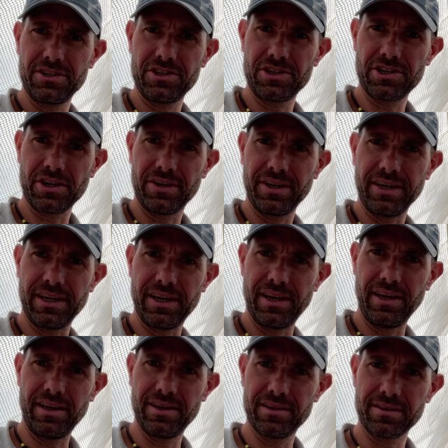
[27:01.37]

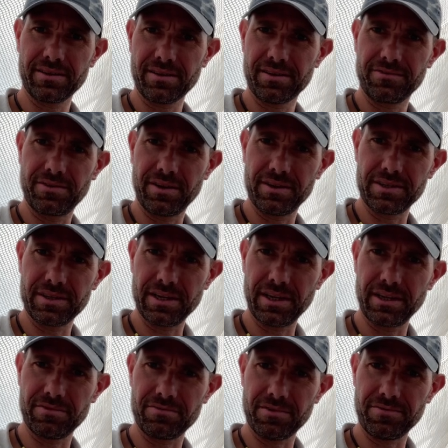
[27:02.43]
shiny, if you can
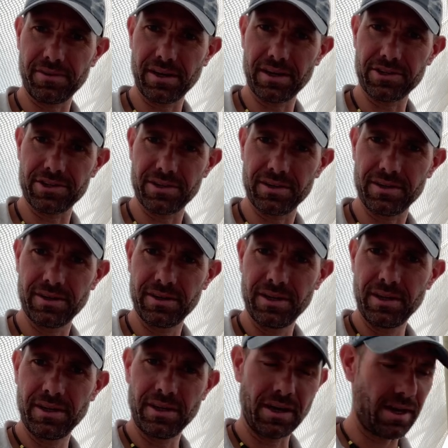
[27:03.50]
see the reflection,
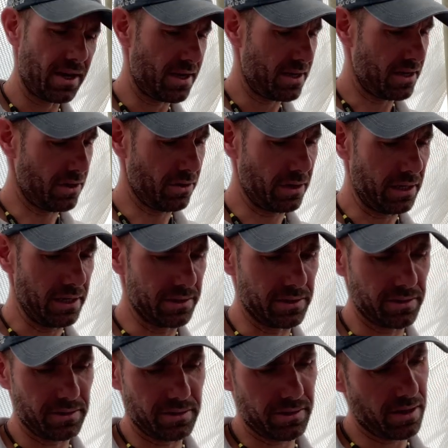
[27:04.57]
locker
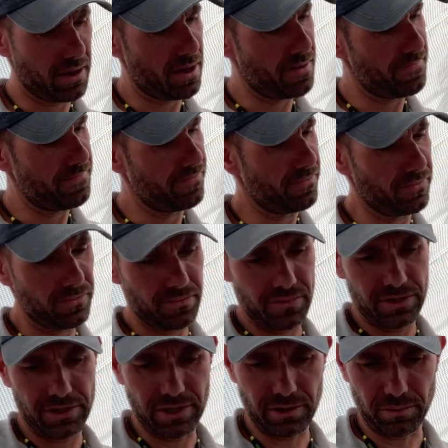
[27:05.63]
lids. The
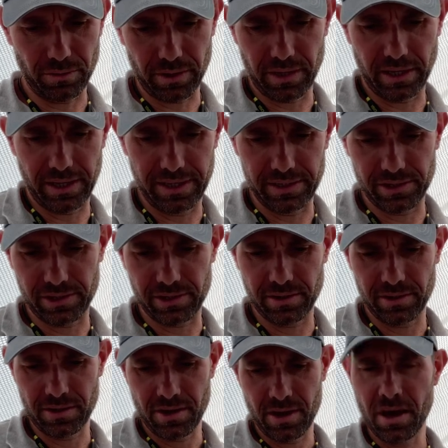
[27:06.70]
gel work is
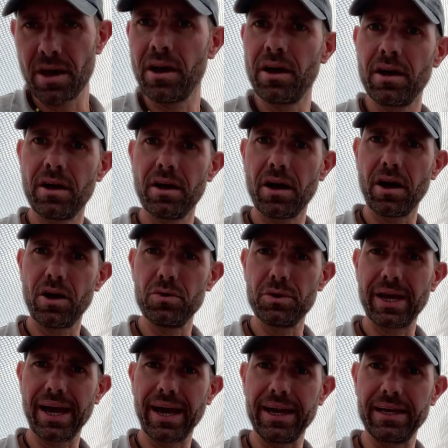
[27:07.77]

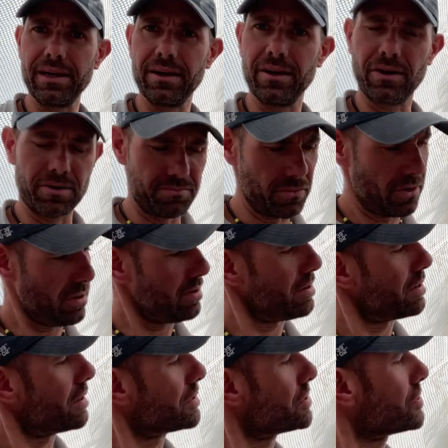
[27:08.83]
okay. I'm not
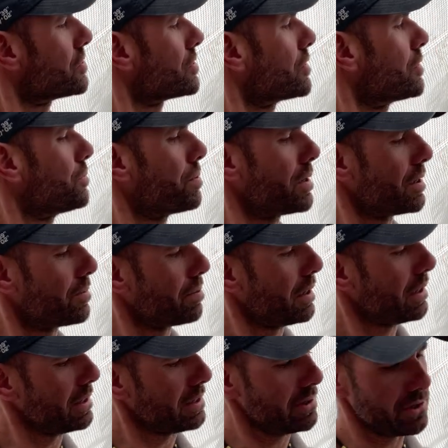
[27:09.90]
super
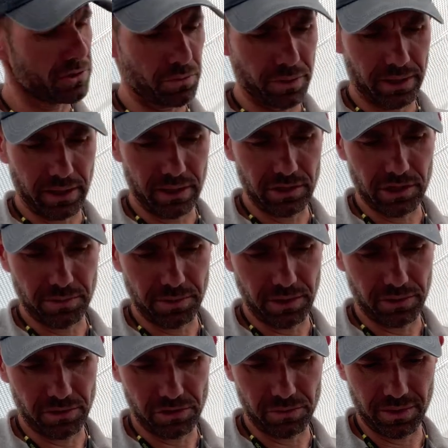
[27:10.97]
pleased with it, to be
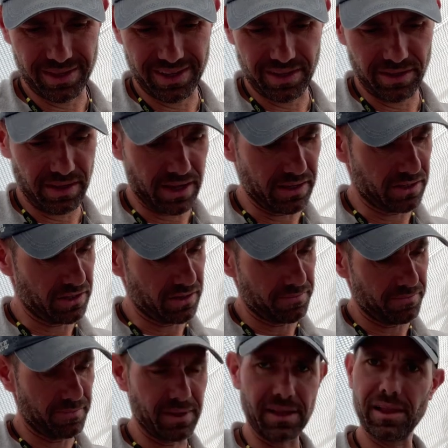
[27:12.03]
honest with you. There's
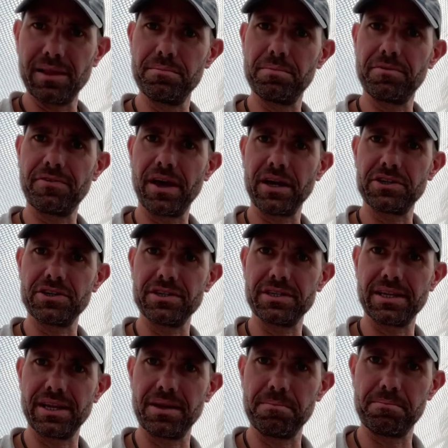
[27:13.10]
some little imperfections
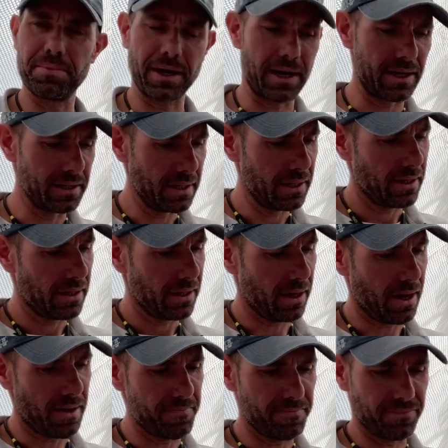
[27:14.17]
in it, but
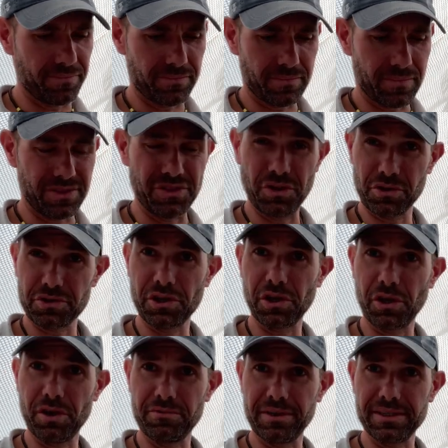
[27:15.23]
not a
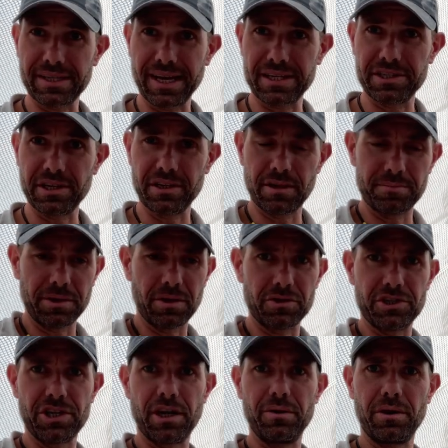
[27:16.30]
lot of it's actually going to be on
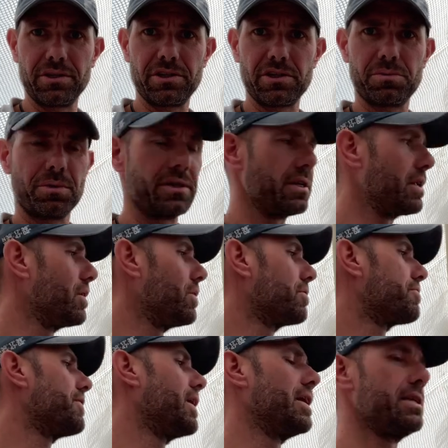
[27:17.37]
show. I just wanted to look
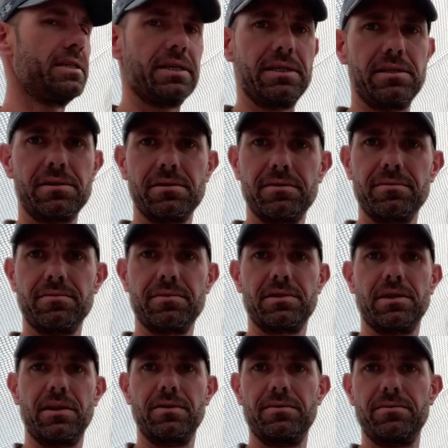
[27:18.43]
fairly decent.
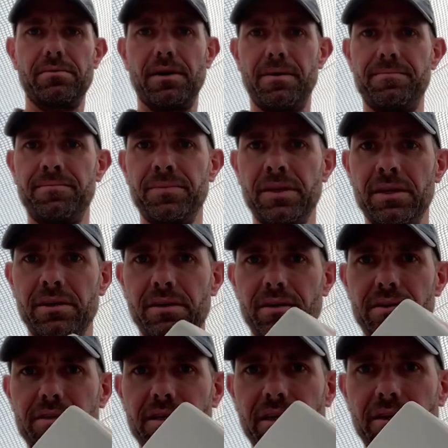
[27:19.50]
So you
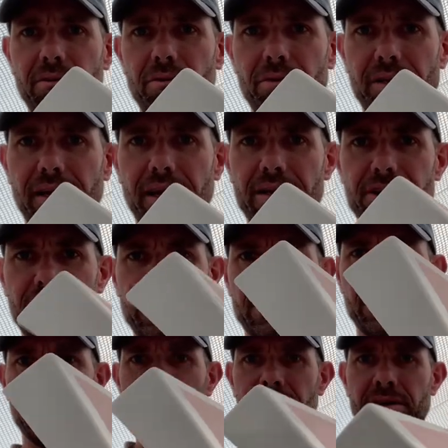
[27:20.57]
can see all the
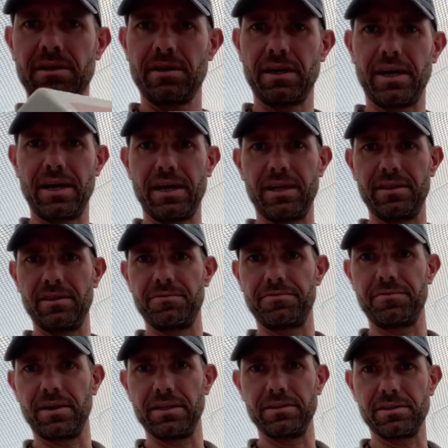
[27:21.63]
edges and the
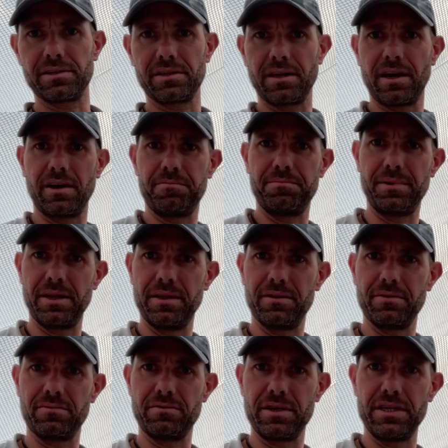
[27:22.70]
fronts have
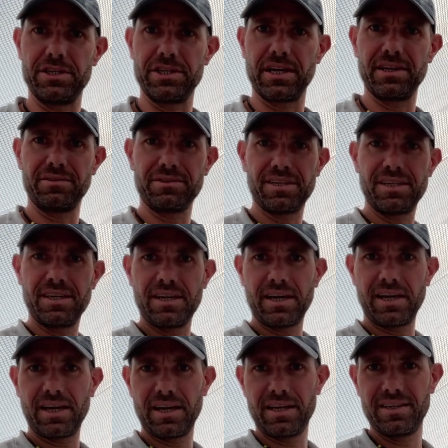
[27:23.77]
been re-gelled,
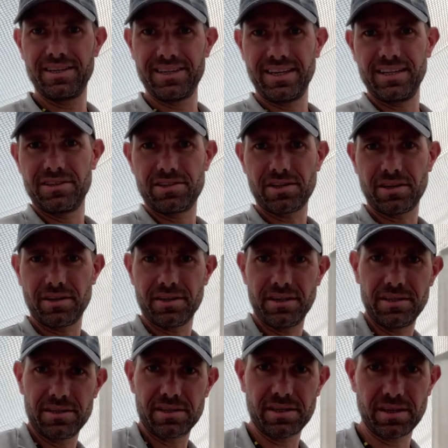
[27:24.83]
and the
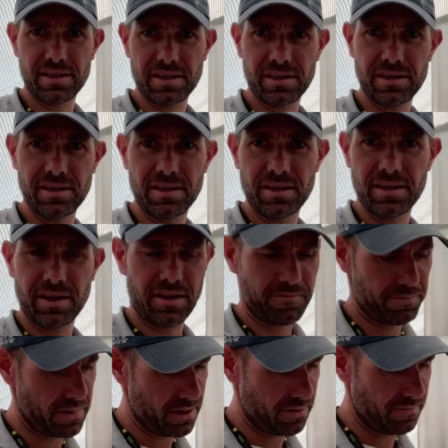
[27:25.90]
insides
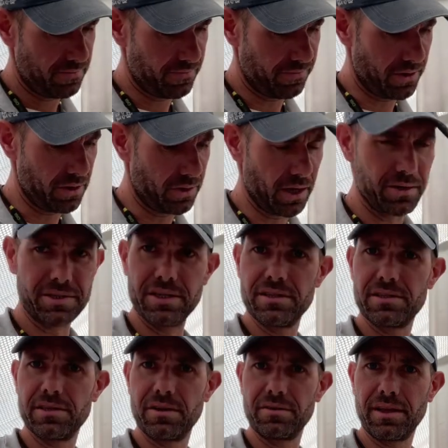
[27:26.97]
have been flow coated,
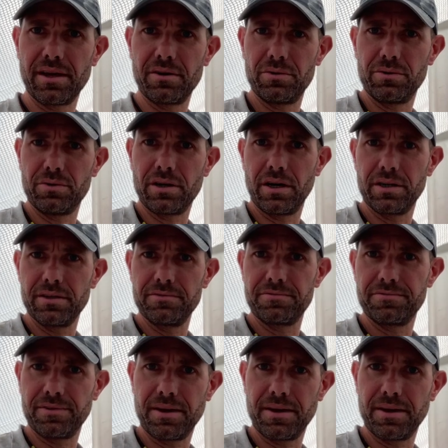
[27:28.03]
so they're all kind of